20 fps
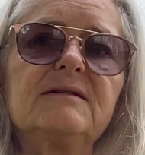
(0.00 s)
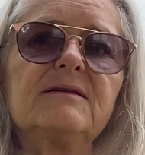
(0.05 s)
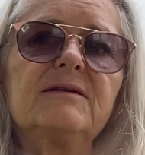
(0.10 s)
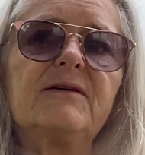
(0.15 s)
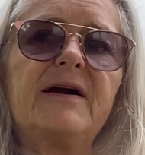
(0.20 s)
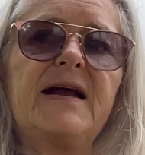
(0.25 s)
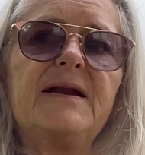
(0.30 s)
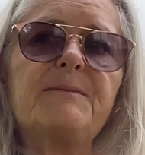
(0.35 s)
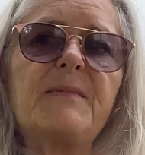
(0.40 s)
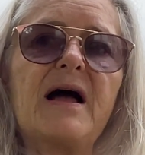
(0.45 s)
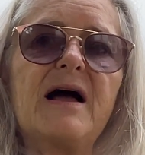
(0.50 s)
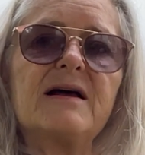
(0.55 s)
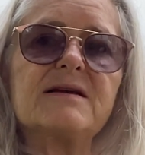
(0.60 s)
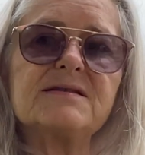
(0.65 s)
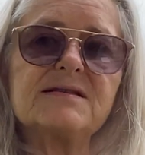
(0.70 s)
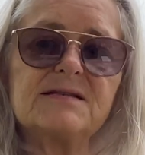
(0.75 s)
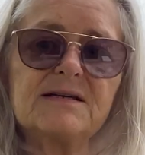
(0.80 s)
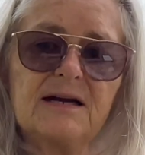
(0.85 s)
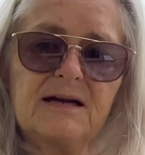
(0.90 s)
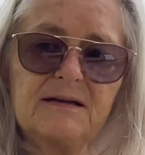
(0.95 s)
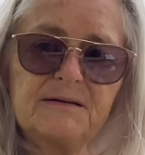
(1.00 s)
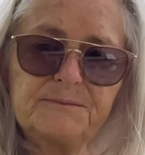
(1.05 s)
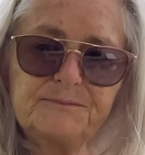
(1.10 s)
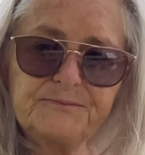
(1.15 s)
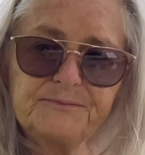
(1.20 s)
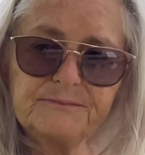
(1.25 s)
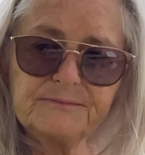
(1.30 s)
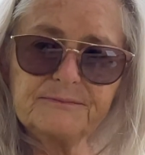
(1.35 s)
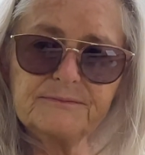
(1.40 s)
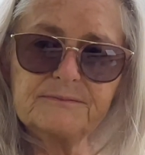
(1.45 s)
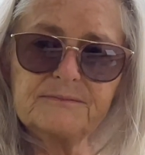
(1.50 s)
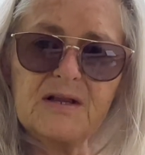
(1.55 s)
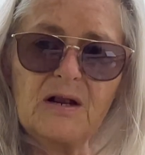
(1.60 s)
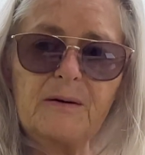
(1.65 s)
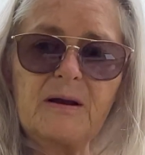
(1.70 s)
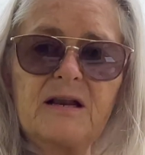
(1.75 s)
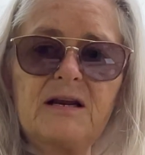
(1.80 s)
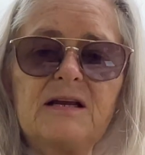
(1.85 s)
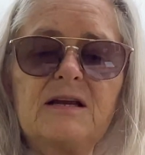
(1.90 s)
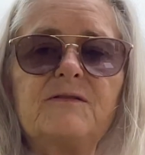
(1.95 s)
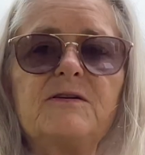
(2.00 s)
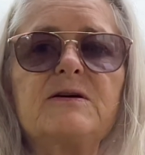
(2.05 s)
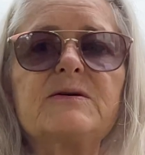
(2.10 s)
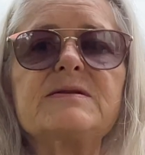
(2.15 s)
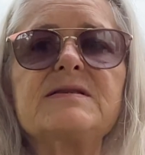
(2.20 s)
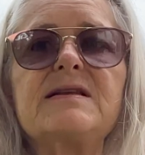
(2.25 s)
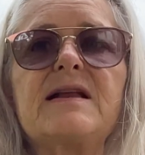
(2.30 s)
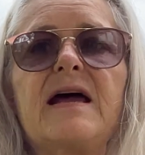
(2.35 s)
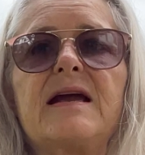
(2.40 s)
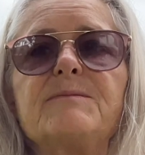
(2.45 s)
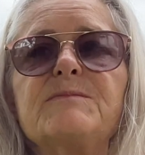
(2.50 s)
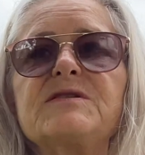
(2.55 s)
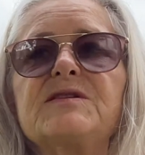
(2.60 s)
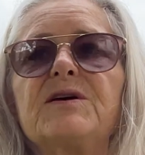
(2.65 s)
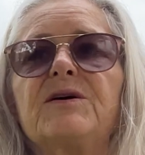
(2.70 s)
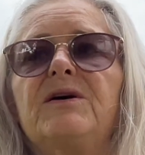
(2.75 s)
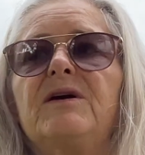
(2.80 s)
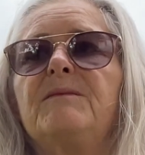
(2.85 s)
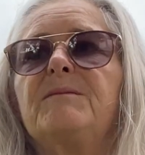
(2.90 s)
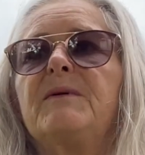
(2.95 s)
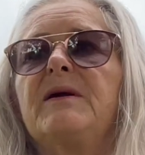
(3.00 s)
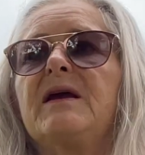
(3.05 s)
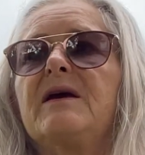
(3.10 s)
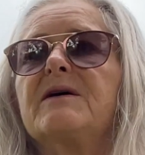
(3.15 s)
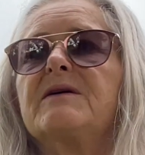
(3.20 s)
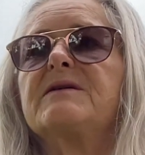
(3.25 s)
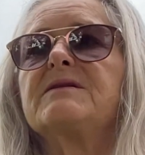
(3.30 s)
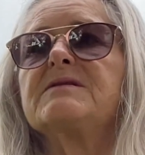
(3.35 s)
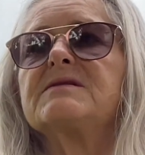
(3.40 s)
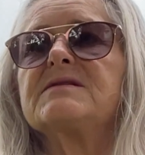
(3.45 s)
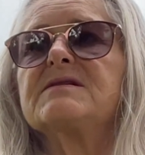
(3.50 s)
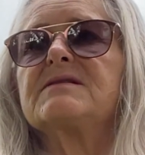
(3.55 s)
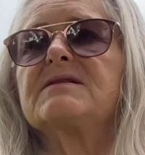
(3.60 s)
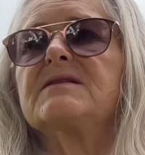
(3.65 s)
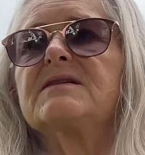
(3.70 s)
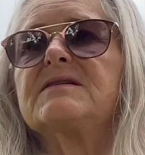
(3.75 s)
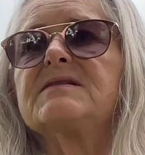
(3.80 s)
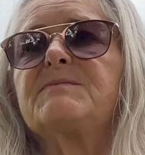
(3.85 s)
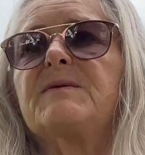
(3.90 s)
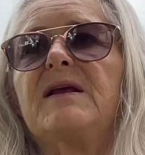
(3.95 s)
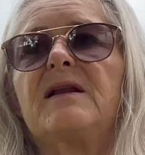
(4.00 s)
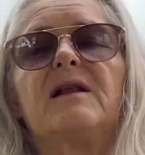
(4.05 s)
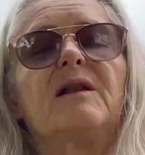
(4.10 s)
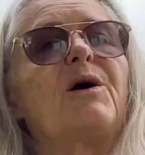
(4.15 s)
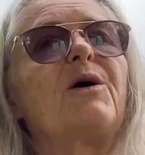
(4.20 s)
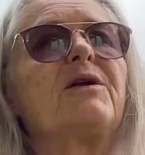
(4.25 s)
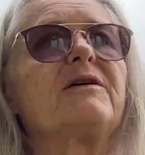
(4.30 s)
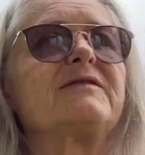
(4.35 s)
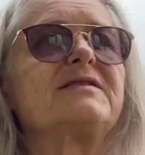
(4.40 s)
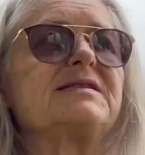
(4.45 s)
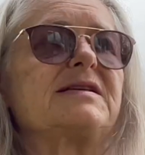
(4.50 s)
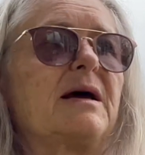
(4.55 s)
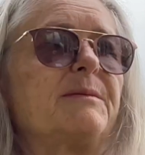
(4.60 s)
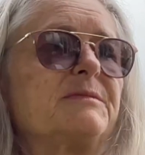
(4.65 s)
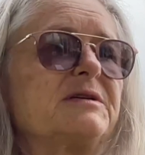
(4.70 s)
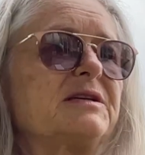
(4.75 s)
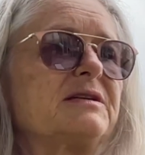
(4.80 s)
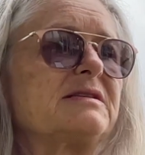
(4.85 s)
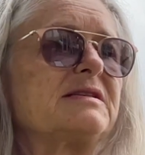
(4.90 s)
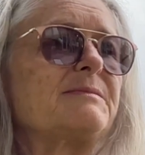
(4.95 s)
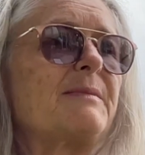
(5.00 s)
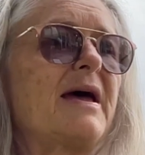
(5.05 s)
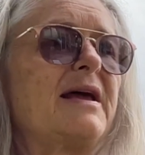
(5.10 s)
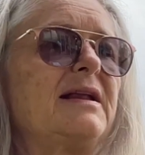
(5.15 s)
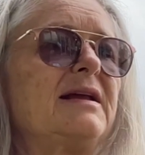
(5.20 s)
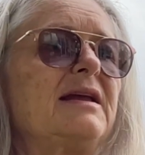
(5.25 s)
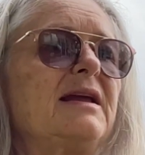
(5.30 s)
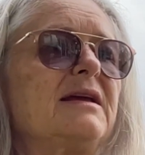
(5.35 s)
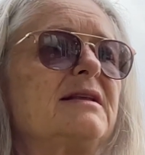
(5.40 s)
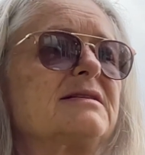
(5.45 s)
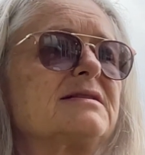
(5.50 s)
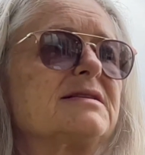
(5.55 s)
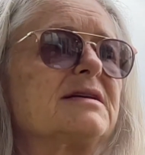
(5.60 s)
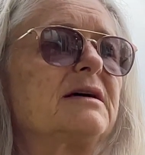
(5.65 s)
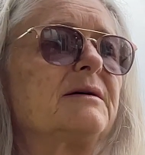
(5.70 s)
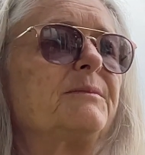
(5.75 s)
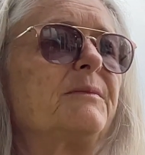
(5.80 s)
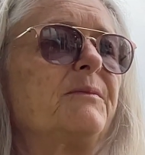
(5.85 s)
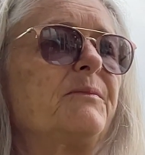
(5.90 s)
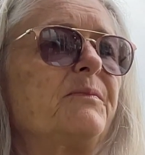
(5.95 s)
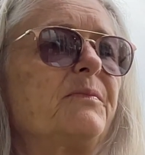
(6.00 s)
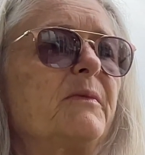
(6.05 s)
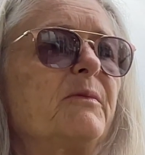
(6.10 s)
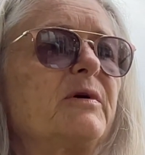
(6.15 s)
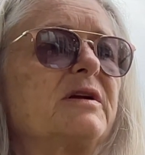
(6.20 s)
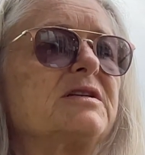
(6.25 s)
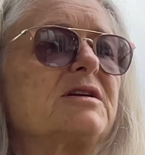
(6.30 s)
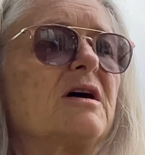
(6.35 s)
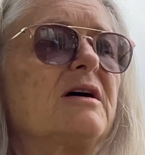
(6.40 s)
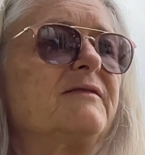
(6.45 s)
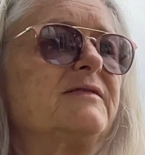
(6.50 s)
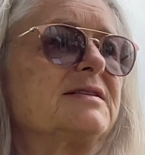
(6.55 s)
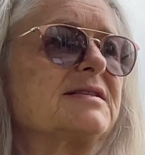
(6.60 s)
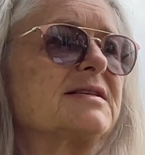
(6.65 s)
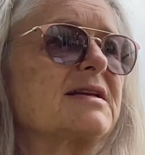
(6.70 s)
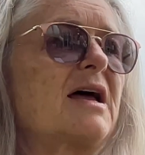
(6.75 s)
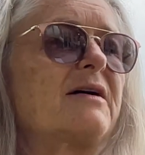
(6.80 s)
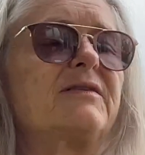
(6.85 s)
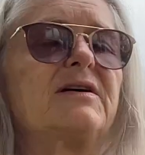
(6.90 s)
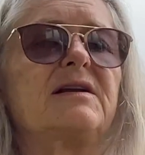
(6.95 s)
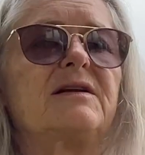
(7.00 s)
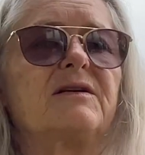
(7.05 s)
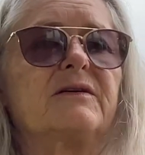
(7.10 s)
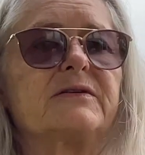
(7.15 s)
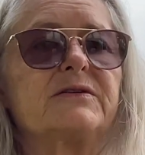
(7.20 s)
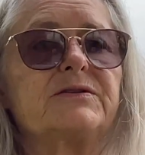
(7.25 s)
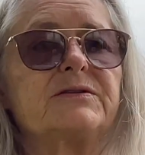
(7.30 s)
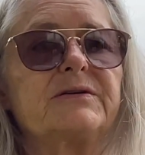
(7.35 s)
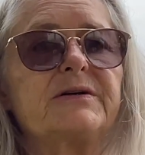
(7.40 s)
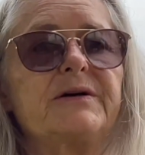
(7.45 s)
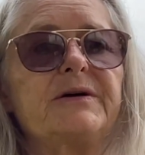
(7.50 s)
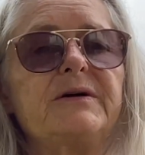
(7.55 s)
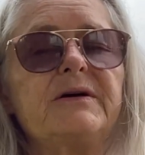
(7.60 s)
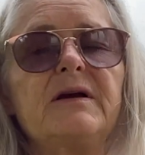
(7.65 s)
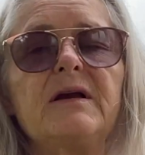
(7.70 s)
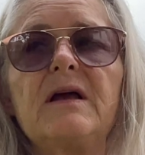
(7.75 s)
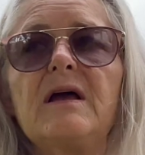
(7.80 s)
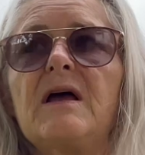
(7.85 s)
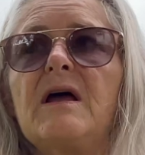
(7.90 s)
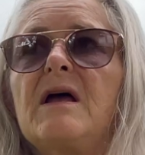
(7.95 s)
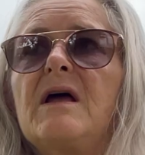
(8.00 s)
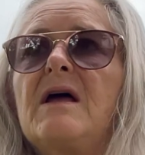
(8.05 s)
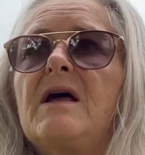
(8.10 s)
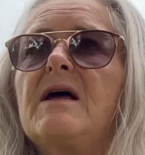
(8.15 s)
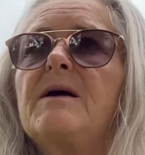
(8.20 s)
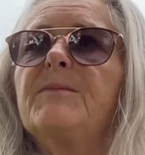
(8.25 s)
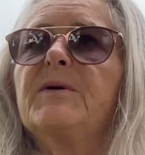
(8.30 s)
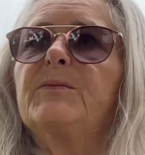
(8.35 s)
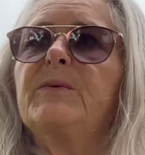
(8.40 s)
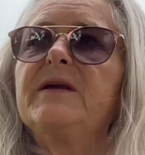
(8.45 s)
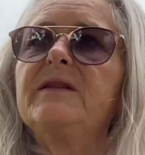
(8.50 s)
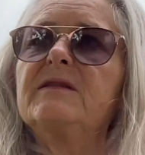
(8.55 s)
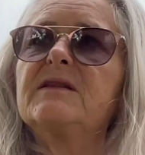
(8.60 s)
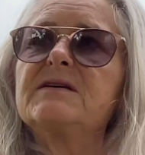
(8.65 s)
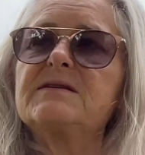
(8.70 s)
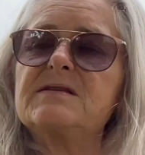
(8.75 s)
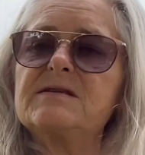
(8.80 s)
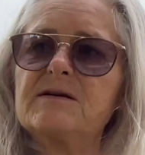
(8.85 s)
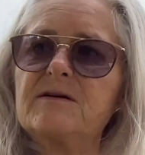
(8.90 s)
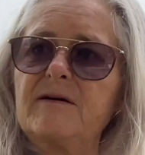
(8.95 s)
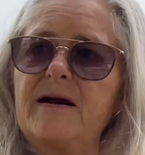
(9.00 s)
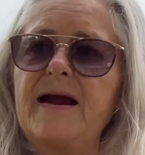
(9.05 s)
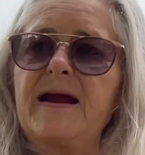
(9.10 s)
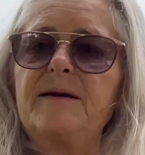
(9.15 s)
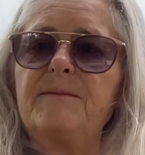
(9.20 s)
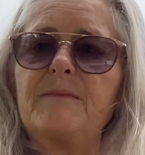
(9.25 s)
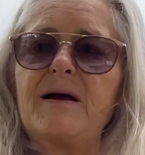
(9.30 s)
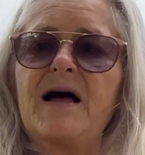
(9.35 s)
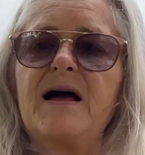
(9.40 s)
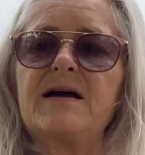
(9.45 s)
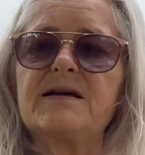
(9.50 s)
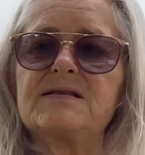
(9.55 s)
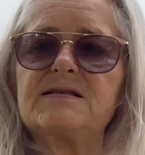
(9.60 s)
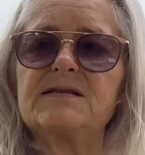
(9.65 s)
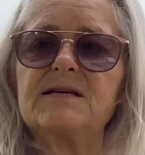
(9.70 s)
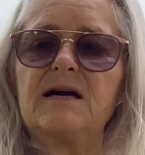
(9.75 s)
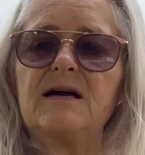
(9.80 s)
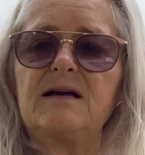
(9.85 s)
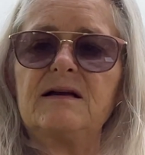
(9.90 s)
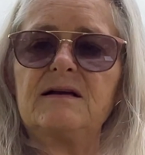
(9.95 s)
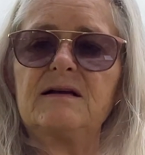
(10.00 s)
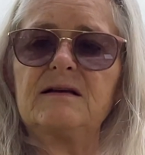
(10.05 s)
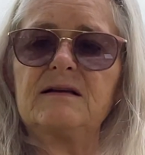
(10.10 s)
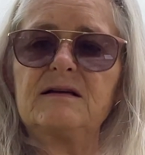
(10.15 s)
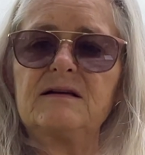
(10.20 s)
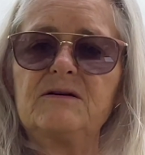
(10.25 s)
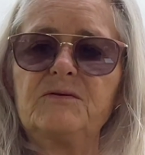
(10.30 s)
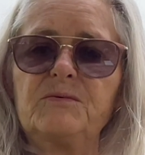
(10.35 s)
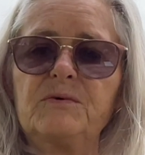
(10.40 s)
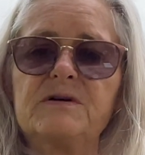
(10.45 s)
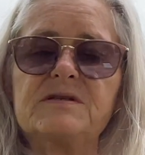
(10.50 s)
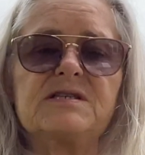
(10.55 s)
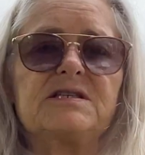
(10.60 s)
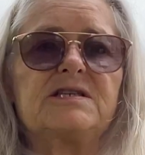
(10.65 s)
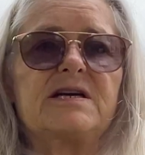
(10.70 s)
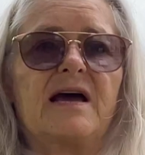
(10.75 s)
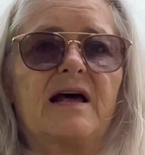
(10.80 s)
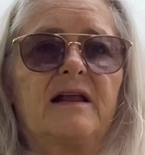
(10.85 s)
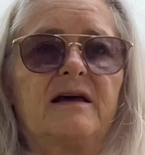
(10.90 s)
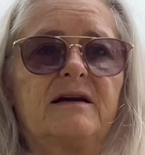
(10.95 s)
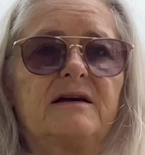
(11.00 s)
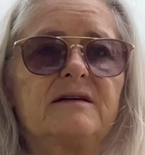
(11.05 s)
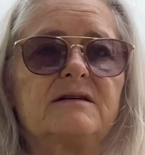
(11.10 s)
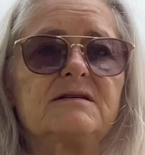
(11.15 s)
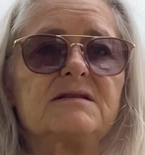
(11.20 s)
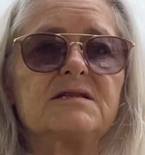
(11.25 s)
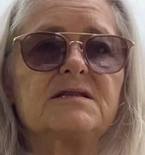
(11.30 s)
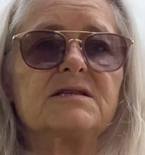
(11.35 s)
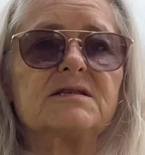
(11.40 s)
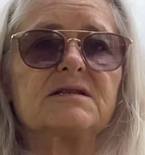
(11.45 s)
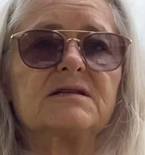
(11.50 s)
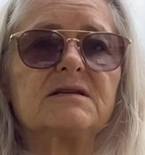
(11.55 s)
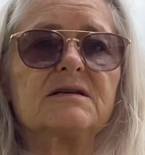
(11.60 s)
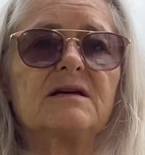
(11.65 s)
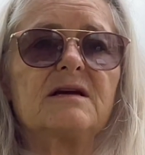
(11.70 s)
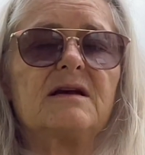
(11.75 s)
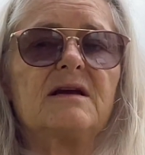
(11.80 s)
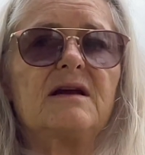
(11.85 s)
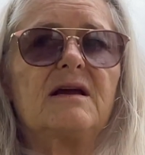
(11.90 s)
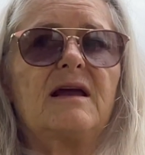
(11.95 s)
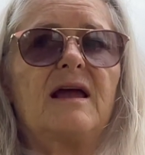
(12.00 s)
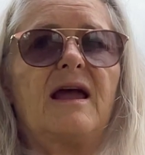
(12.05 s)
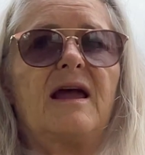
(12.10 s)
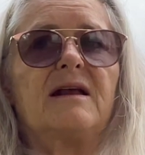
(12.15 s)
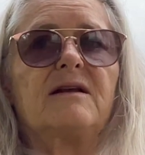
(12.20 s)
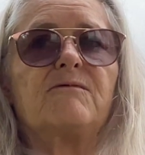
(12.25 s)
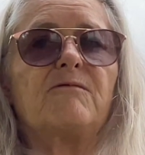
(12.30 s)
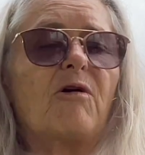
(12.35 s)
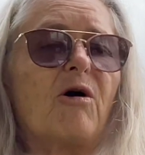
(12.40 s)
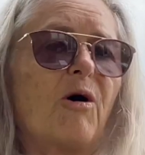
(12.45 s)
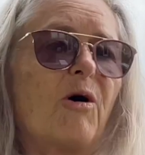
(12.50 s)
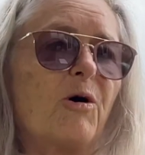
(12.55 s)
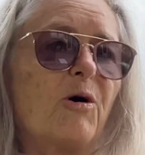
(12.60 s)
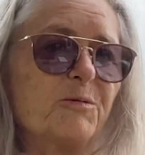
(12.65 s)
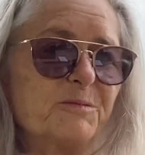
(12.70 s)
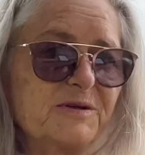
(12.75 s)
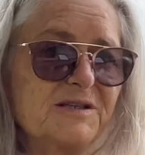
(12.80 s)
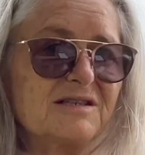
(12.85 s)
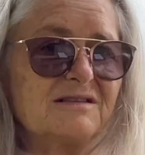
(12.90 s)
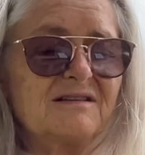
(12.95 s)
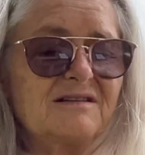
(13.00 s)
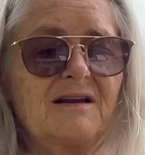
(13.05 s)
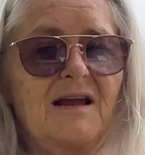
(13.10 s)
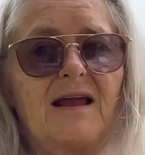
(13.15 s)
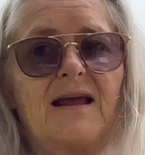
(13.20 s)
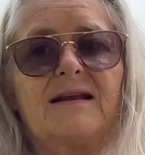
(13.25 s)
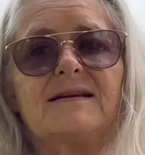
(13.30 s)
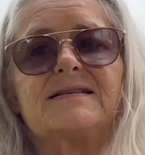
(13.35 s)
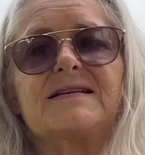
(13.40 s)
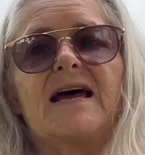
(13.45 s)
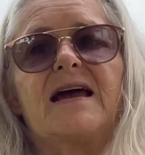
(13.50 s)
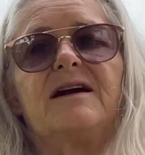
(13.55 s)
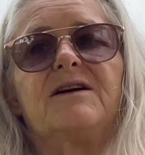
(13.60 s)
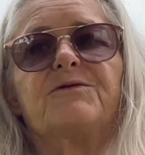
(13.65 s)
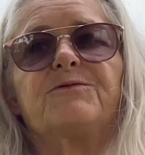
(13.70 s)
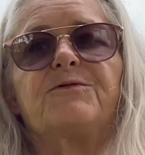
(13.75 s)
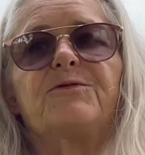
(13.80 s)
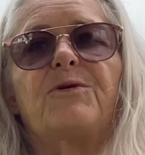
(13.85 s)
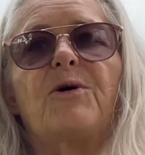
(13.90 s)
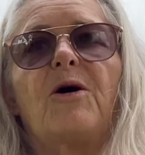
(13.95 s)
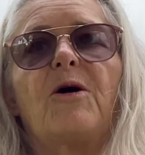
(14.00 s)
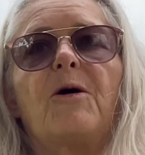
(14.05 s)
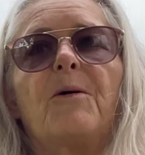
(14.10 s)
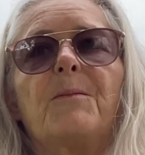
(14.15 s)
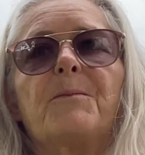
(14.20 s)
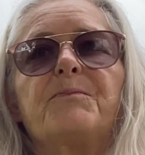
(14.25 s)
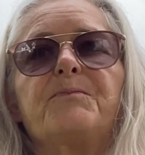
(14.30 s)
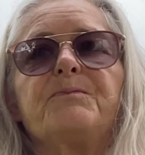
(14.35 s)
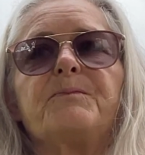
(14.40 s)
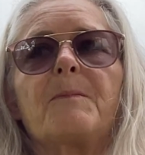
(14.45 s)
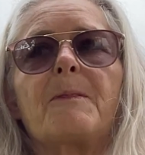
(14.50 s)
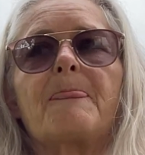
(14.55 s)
Grandmaster, and I'm going to give you his name soon because there's been a lot of assumptions made against him, which I've discovered are not true. But when this Grandmaster was challenged and robbed and taken from,